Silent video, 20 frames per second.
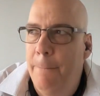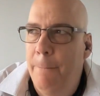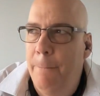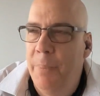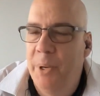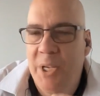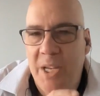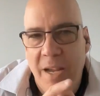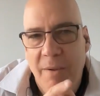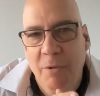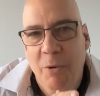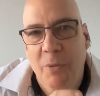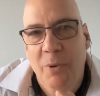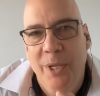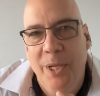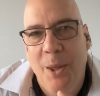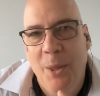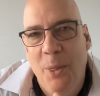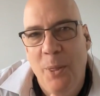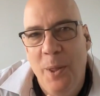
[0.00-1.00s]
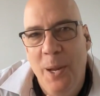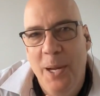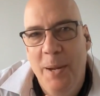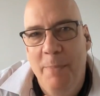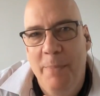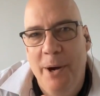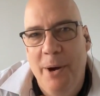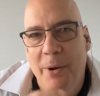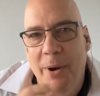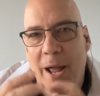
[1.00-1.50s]
But do you ever really think
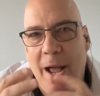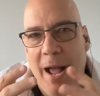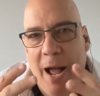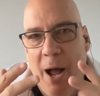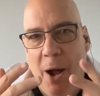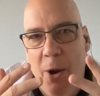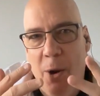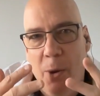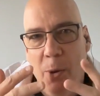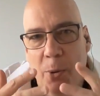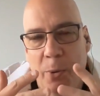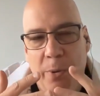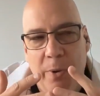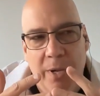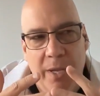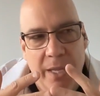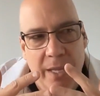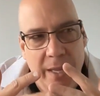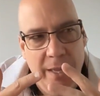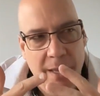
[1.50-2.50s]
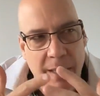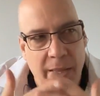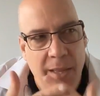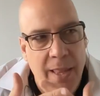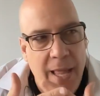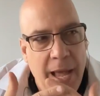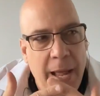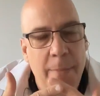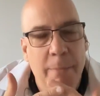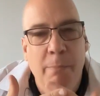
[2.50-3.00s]
about how
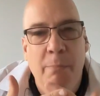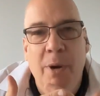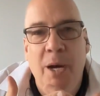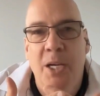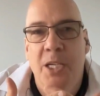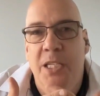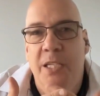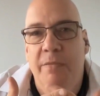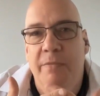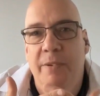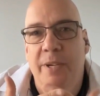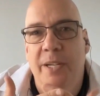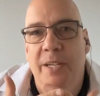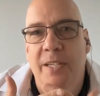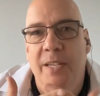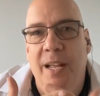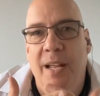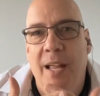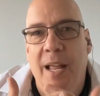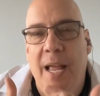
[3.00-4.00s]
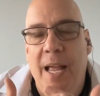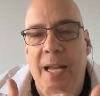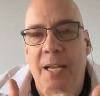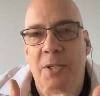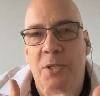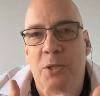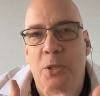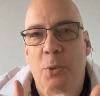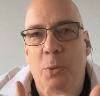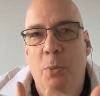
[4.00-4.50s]
that much of it
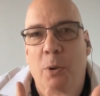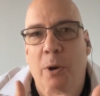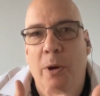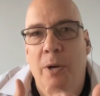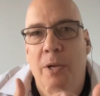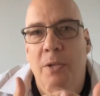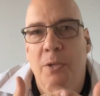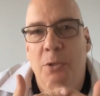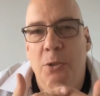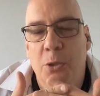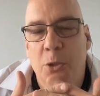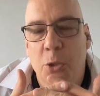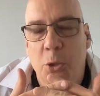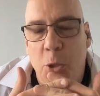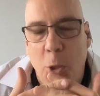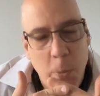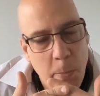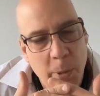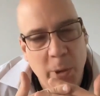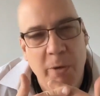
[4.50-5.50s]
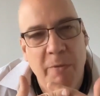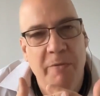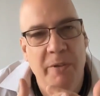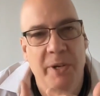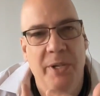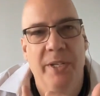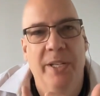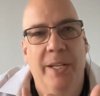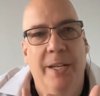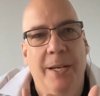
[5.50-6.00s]
has to work so
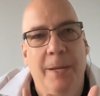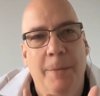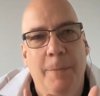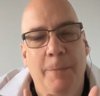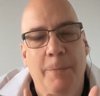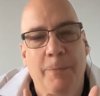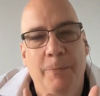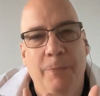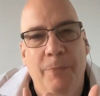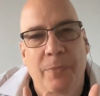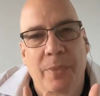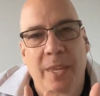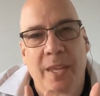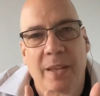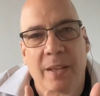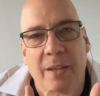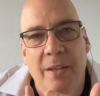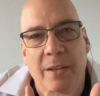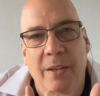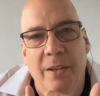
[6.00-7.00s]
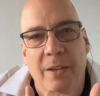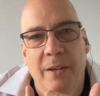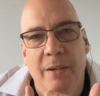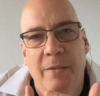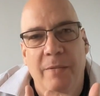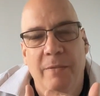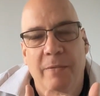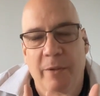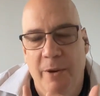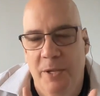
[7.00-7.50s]
perfectly
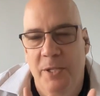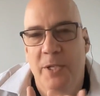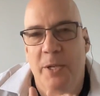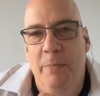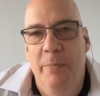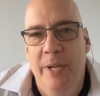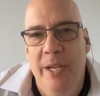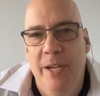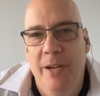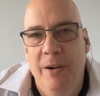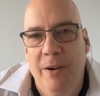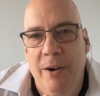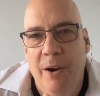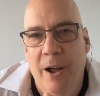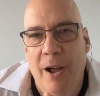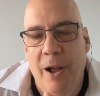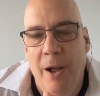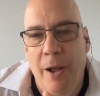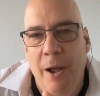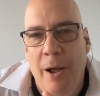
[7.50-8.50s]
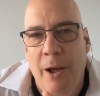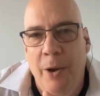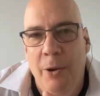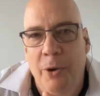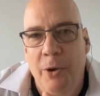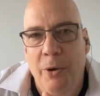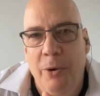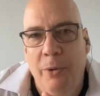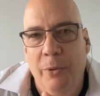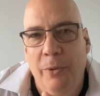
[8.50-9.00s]
for us to be here on
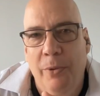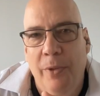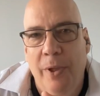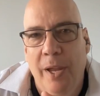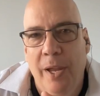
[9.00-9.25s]
Earth?